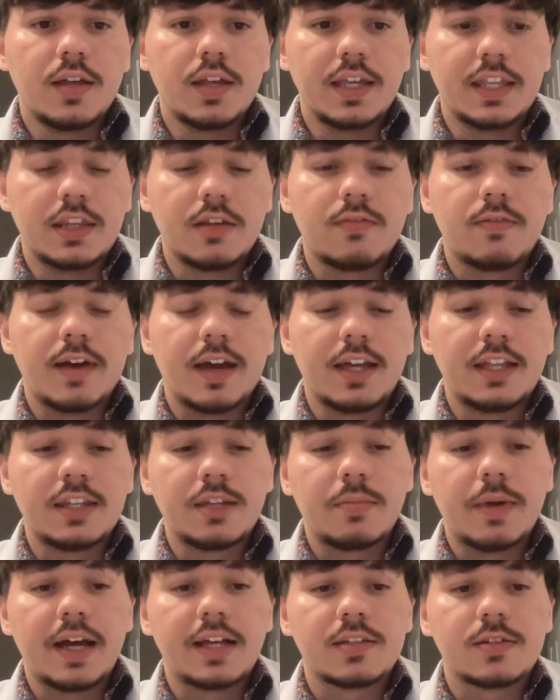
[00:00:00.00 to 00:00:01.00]
in
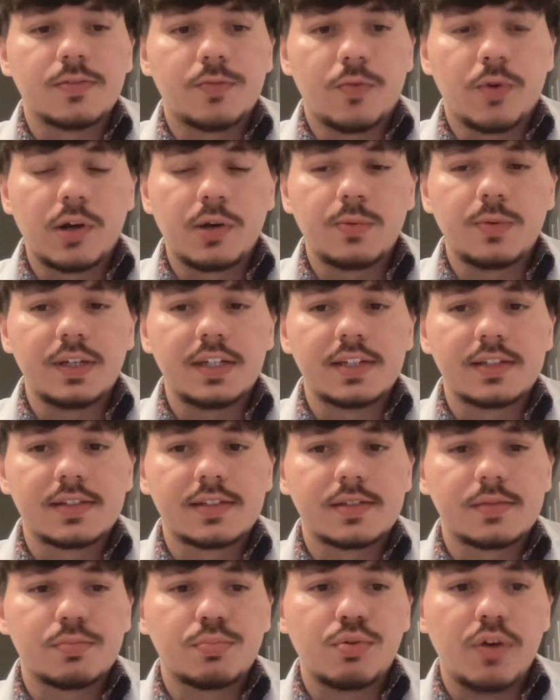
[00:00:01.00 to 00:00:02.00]
the past 4
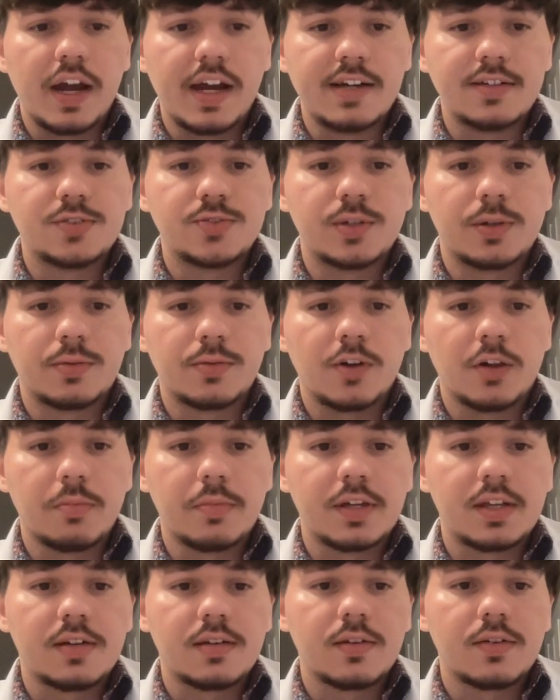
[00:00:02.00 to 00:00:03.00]
weeks prior to
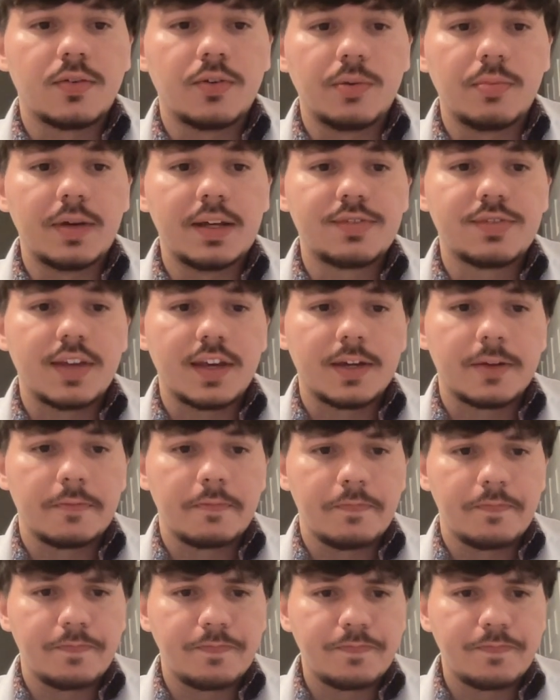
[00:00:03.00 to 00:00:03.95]
enrollment or baseline.